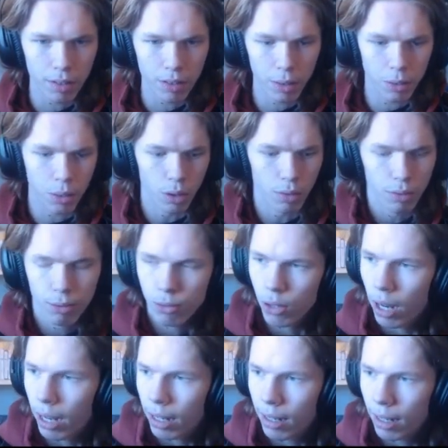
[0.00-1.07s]
to sort of
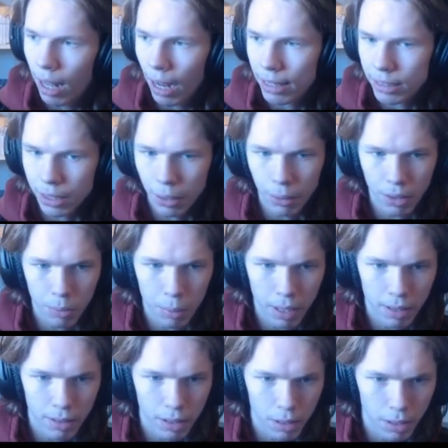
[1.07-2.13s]
try and execute
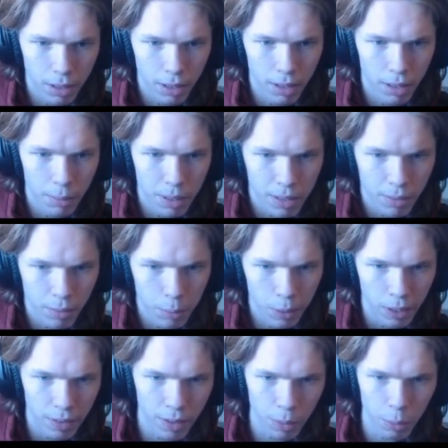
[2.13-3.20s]
to the best of abilities.